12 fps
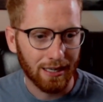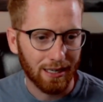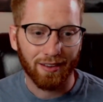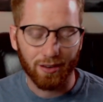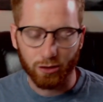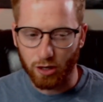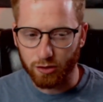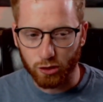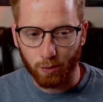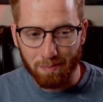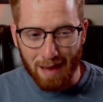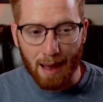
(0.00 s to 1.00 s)
There's also
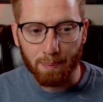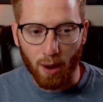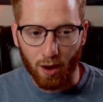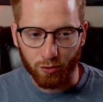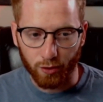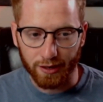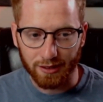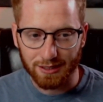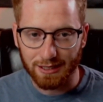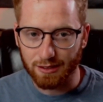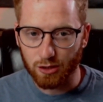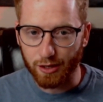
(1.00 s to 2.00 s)
map offerings.
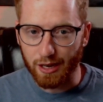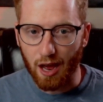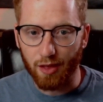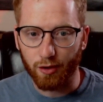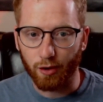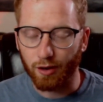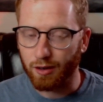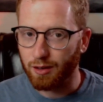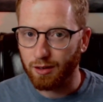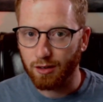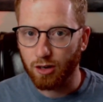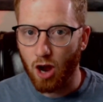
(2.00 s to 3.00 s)
These are the other
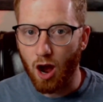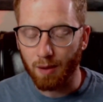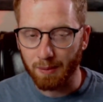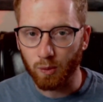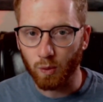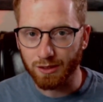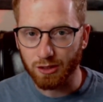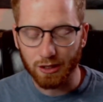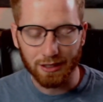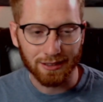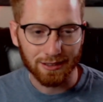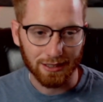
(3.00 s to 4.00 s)
common ones you're
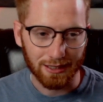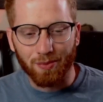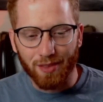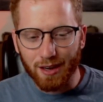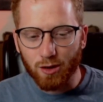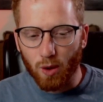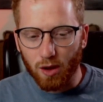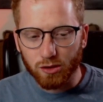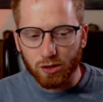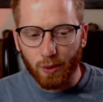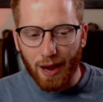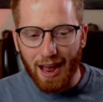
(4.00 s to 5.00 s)
gonna see. Then you
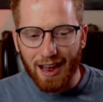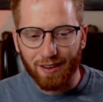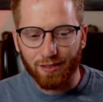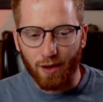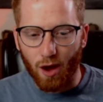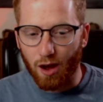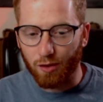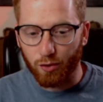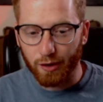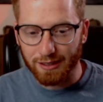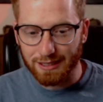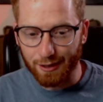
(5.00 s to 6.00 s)
also have
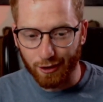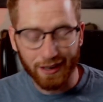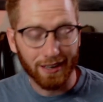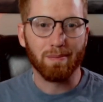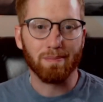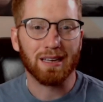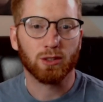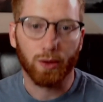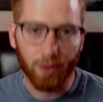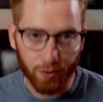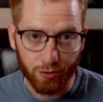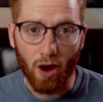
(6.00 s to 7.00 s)
offerings that are gonna mess with
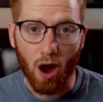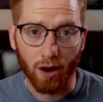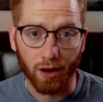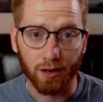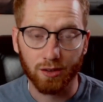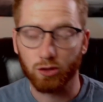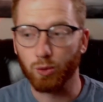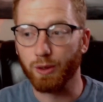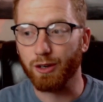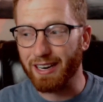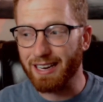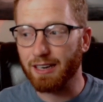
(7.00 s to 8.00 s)
the fog. So when
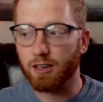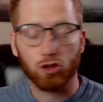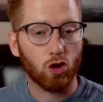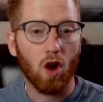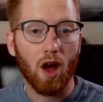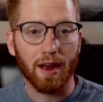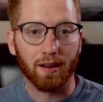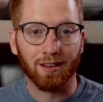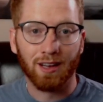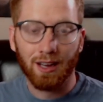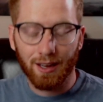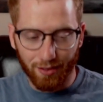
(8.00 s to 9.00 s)
you're in a trial,
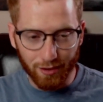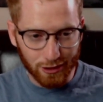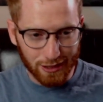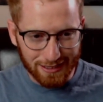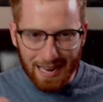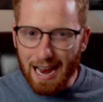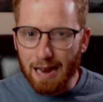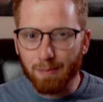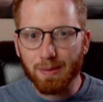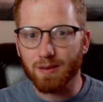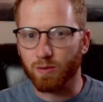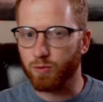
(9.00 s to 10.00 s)
there's this
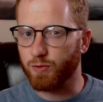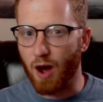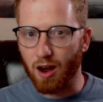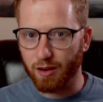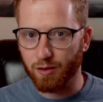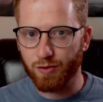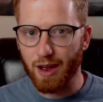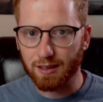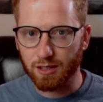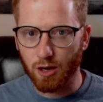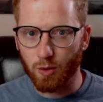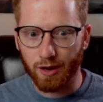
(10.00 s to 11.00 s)
ambient fog
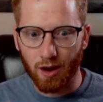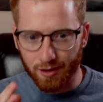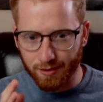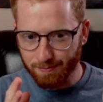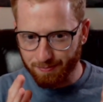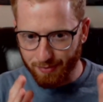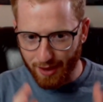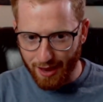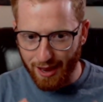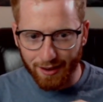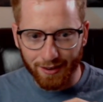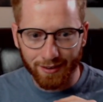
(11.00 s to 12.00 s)
effect going on,
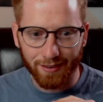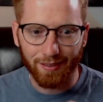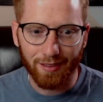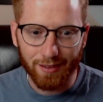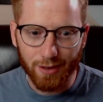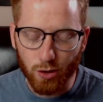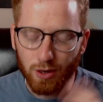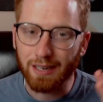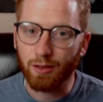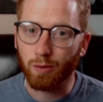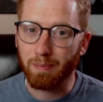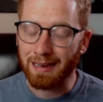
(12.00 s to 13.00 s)
and you can
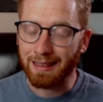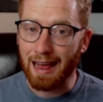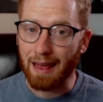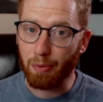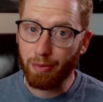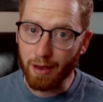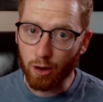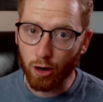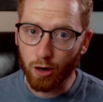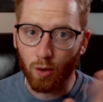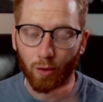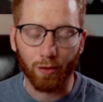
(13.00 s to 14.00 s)
either make that
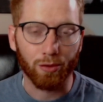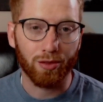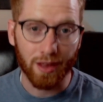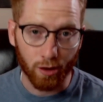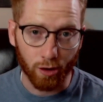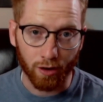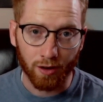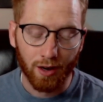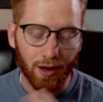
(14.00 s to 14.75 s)
thicker or thinner.